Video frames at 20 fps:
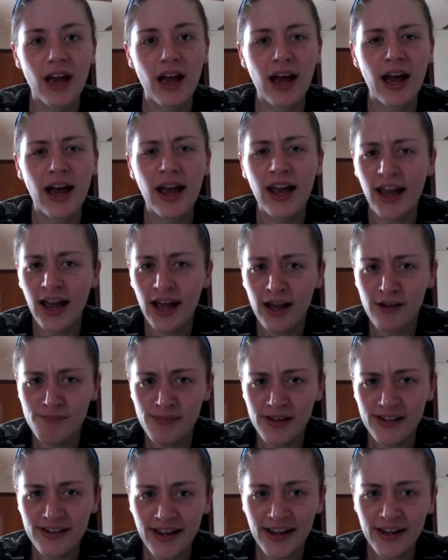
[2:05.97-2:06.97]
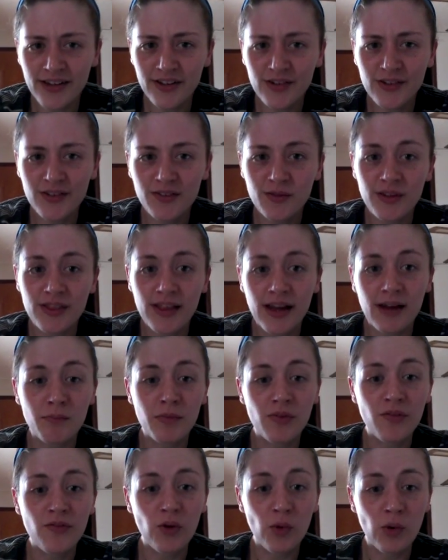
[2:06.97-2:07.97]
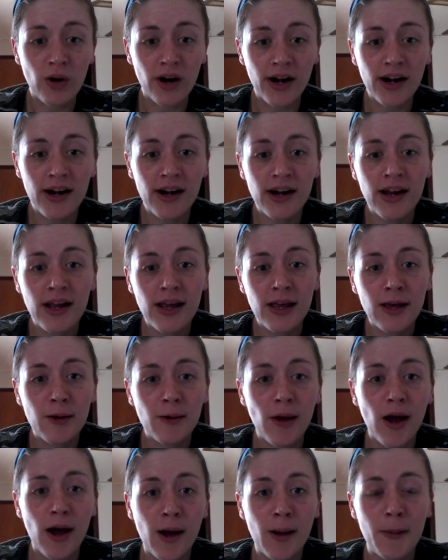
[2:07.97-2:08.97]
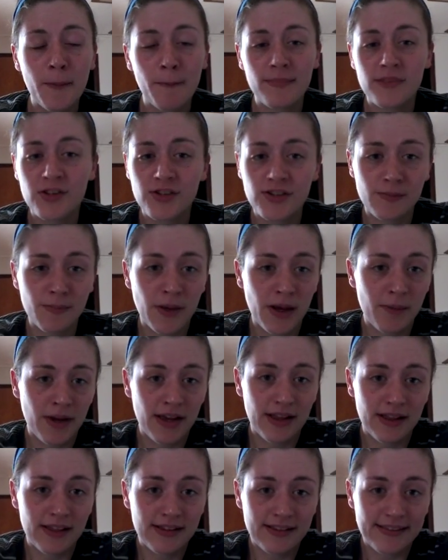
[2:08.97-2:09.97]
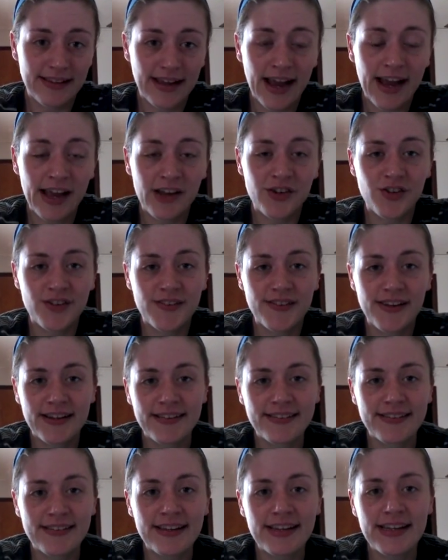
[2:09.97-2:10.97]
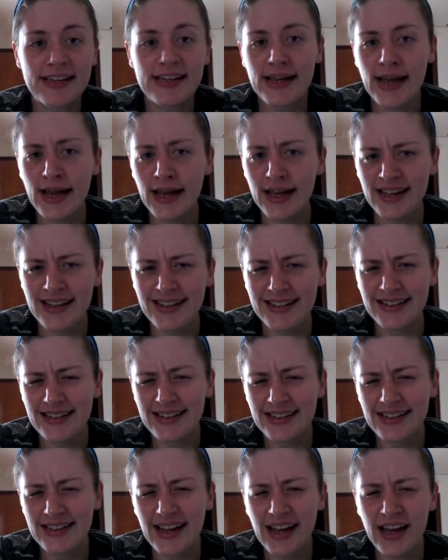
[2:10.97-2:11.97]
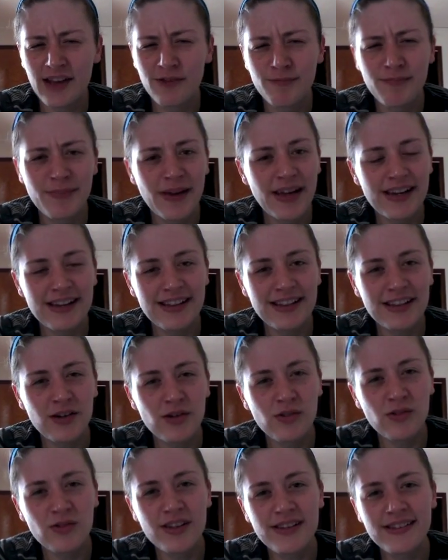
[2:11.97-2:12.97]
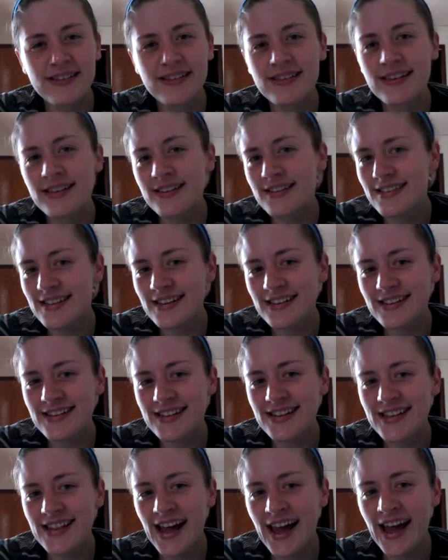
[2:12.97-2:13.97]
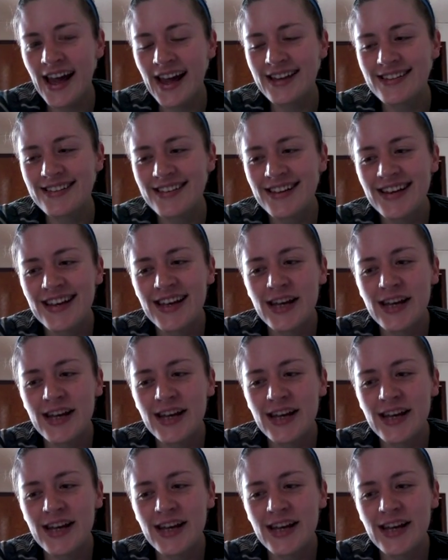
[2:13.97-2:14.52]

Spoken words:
I have been diagnosed with that before, just by the psychiatrist I see. I've been a little resistant to that,